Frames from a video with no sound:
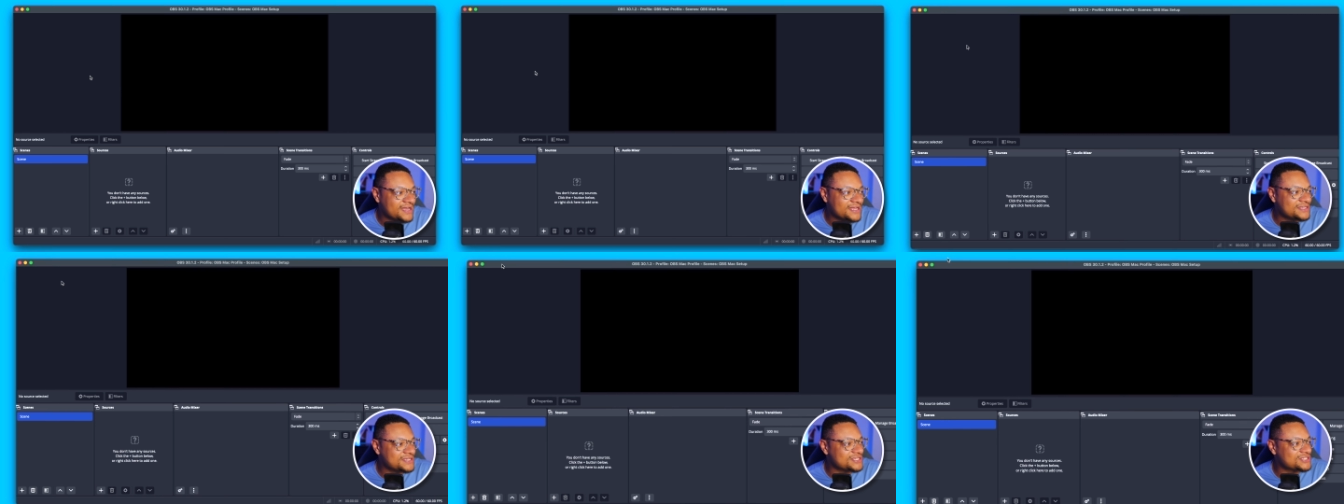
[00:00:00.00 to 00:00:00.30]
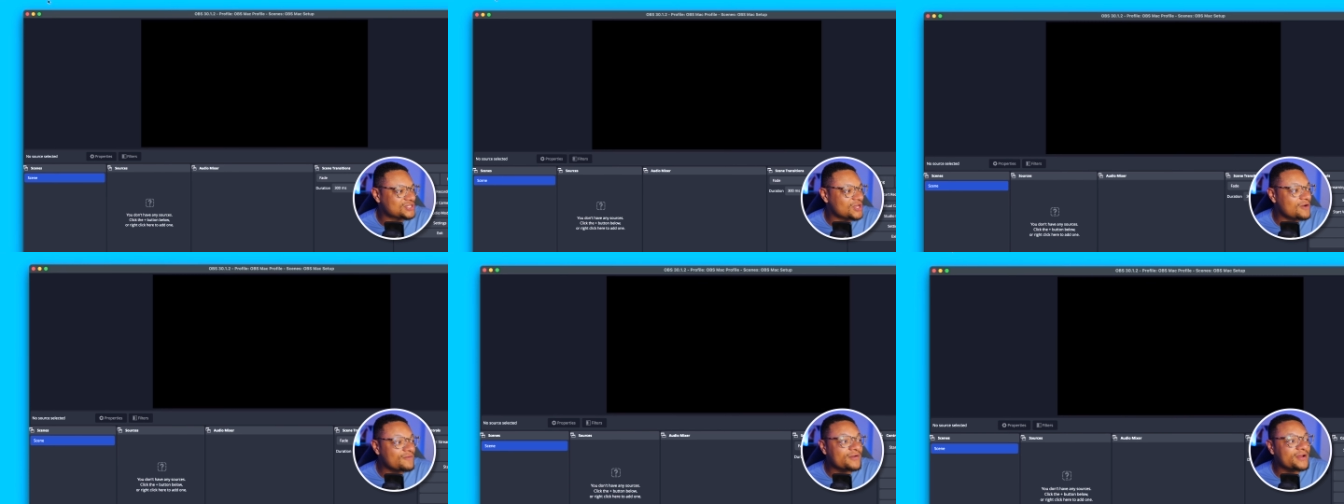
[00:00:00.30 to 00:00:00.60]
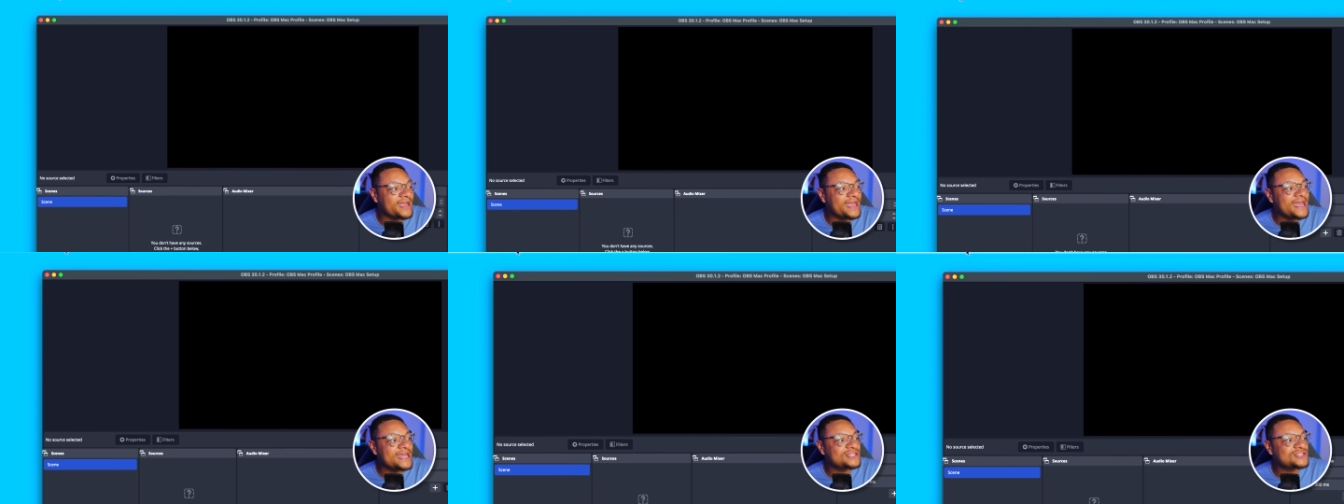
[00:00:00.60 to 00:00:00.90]
just go
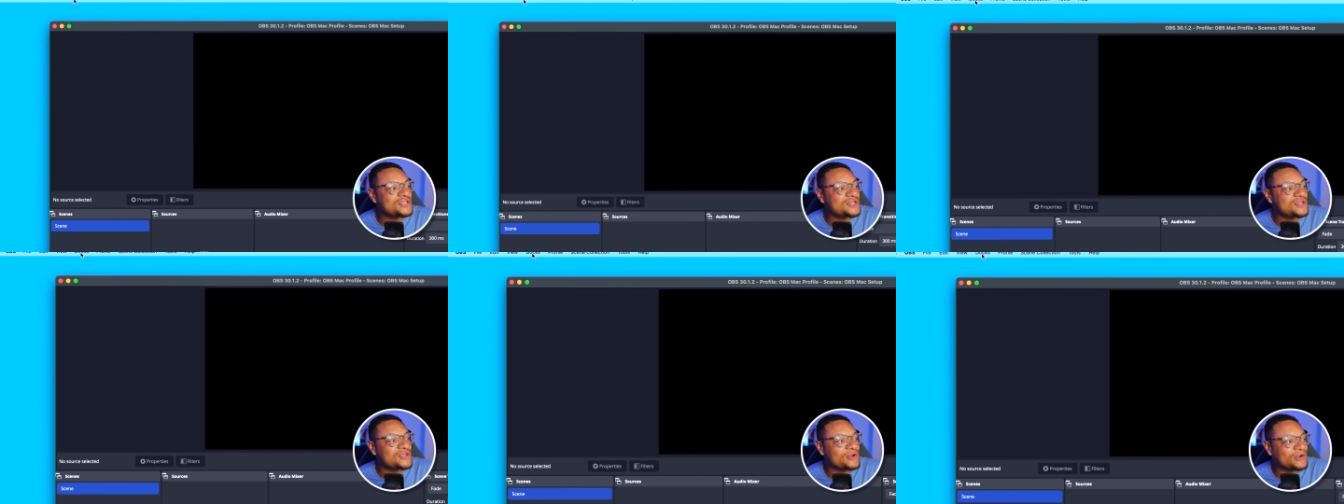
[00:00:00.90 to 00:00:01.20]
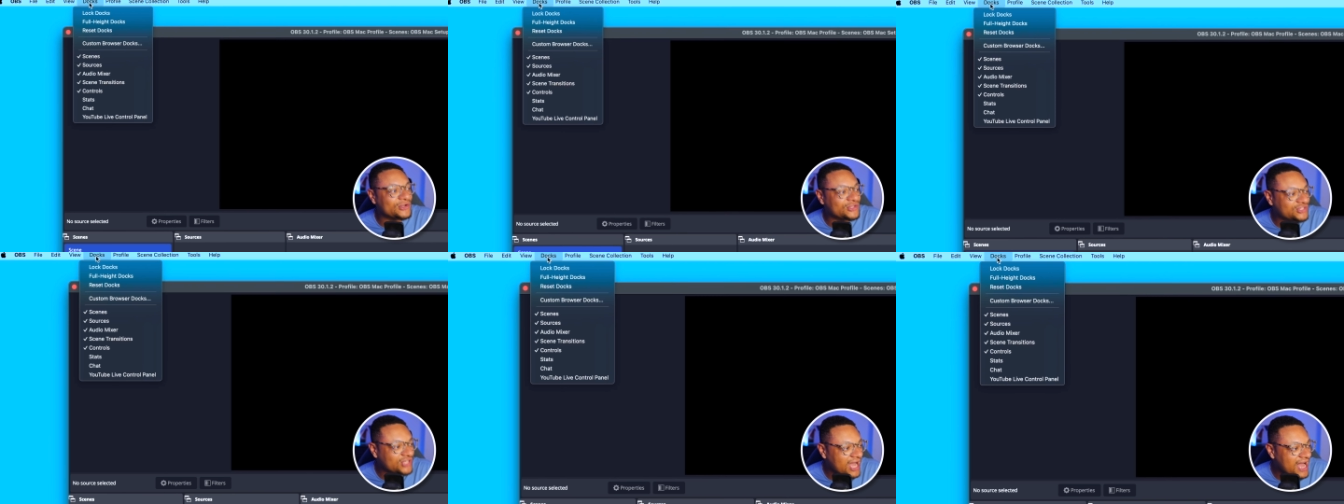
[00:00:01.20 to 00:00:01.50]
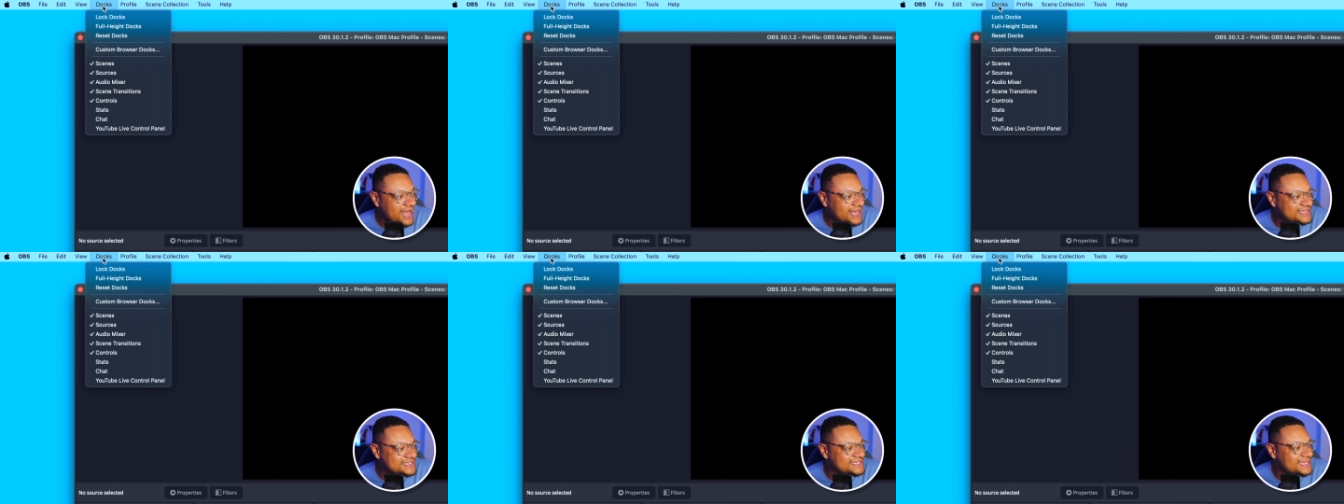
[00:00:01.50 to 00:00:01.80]
overhead to your
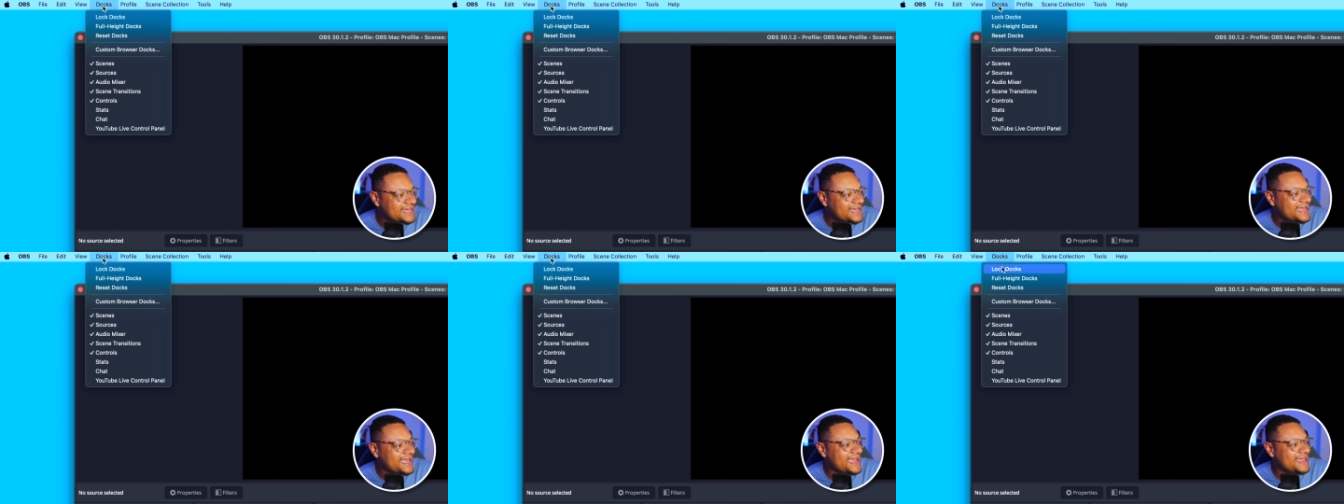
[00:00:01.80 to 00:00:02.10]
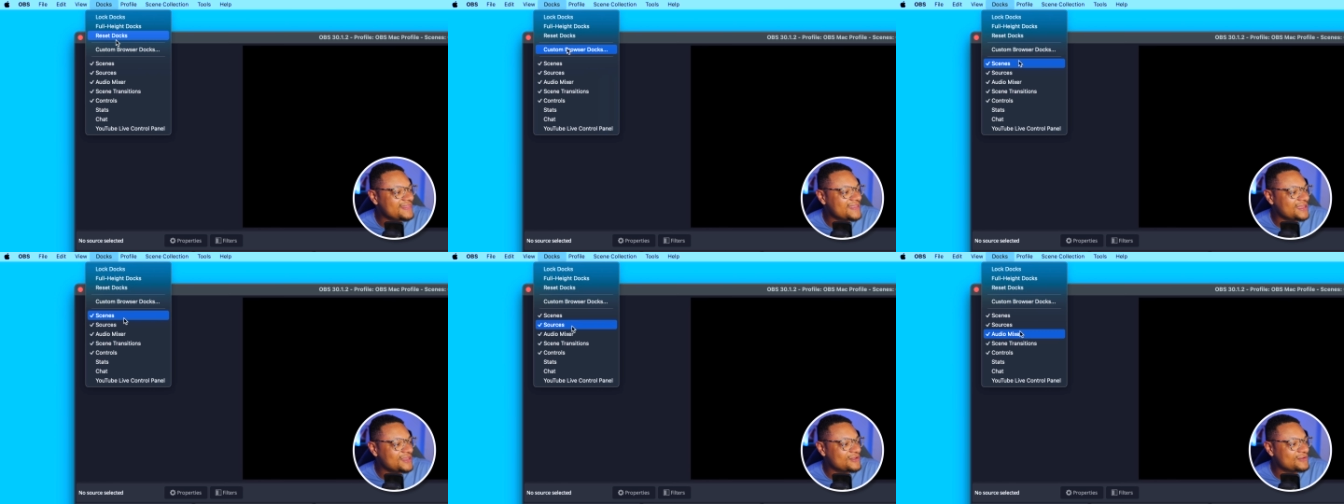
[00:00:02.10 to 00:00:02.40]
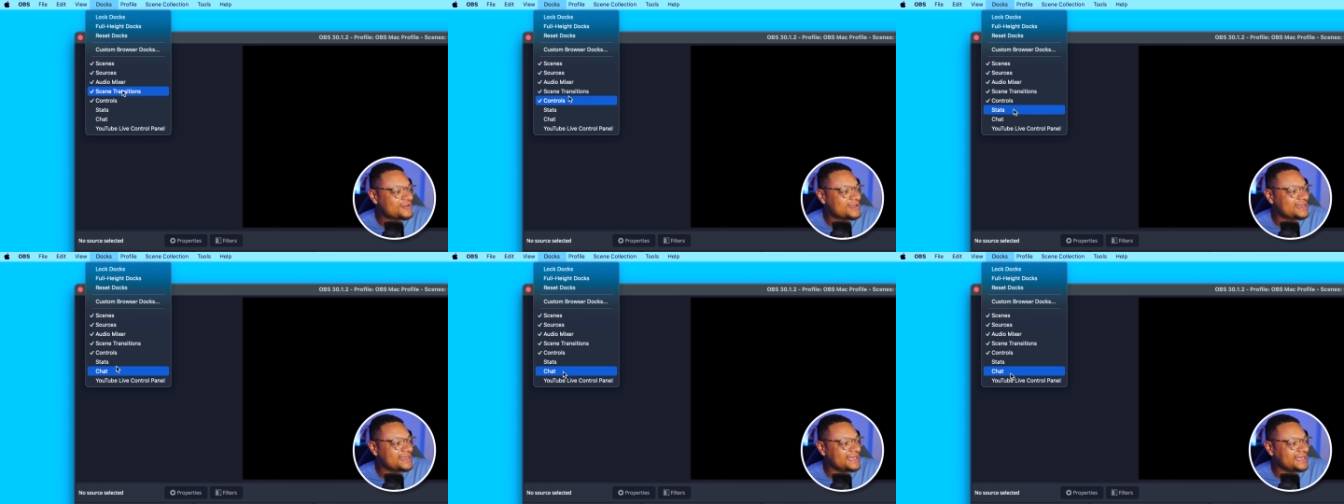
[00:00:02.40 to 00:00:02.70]
docks and then you
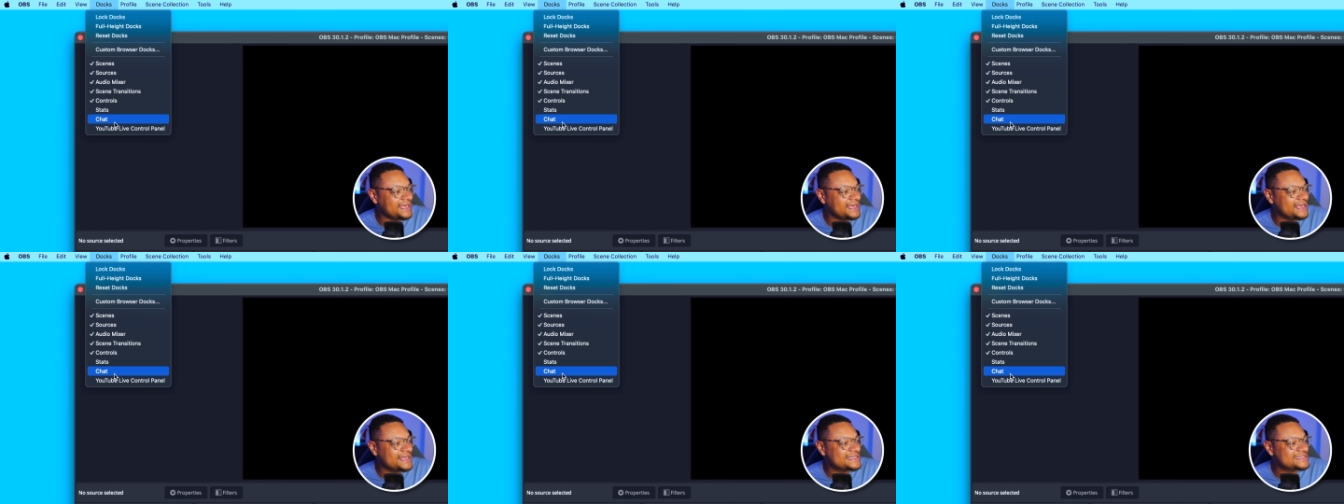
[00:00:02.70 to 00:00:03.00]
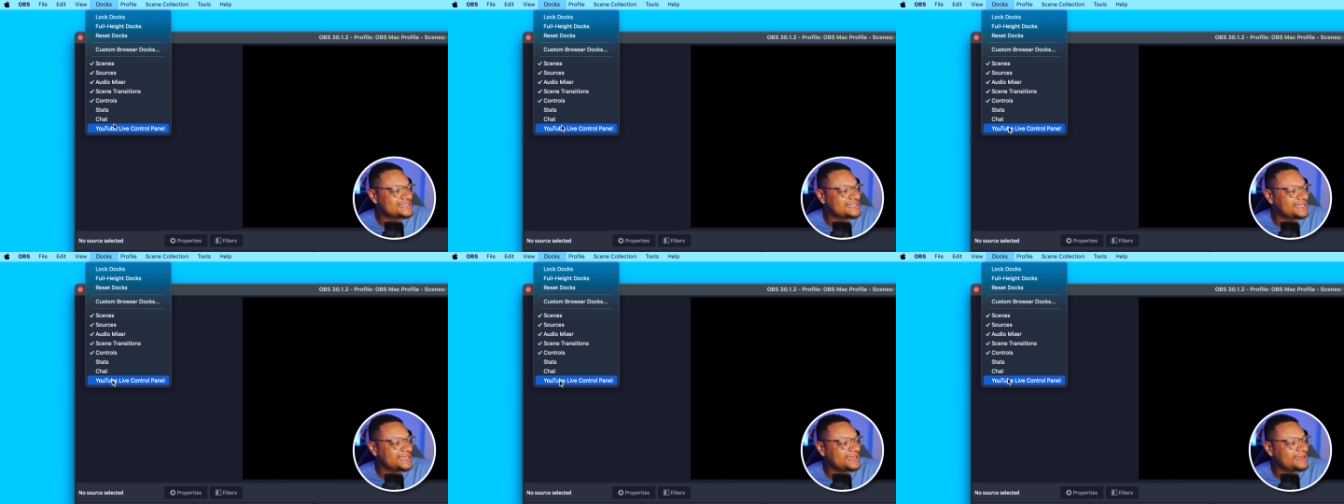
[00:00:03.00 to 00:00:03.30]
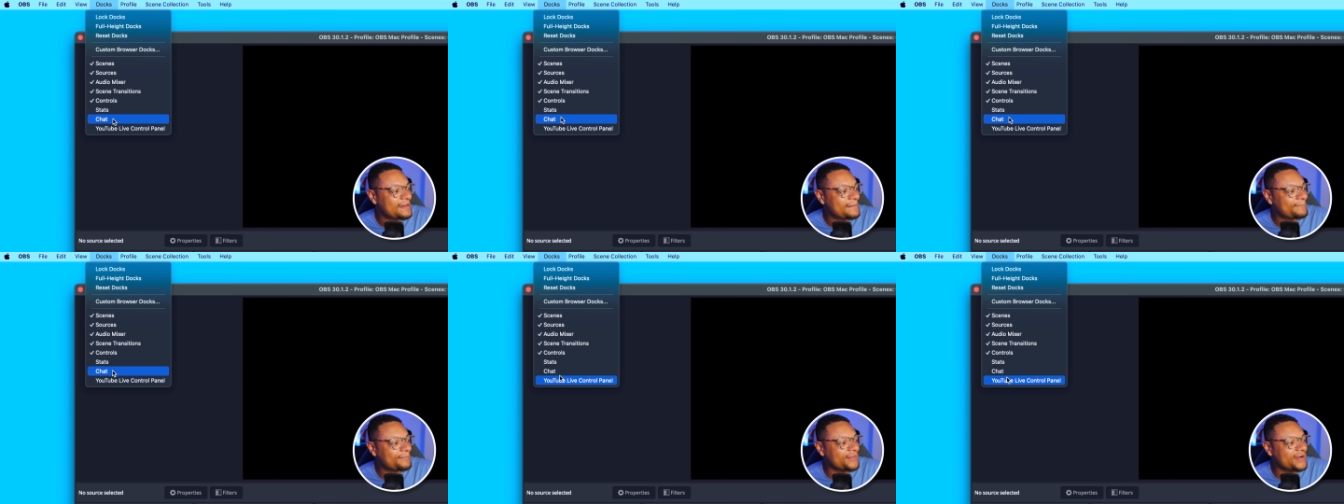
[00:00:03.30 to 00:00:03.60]
can
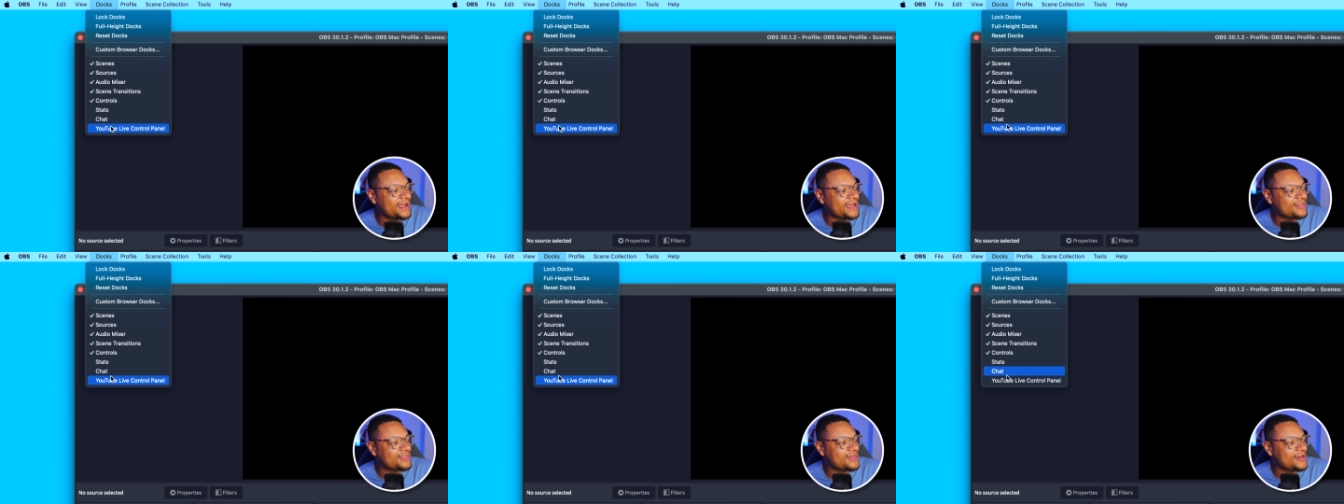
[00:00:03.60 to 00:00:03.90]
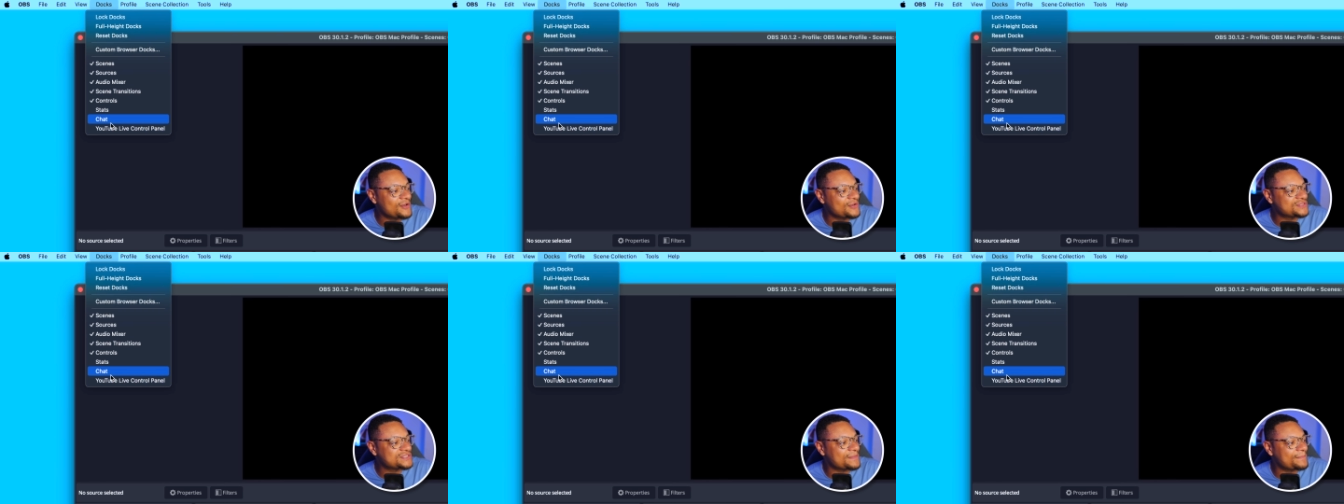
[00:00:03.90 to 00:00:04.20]
easily bring those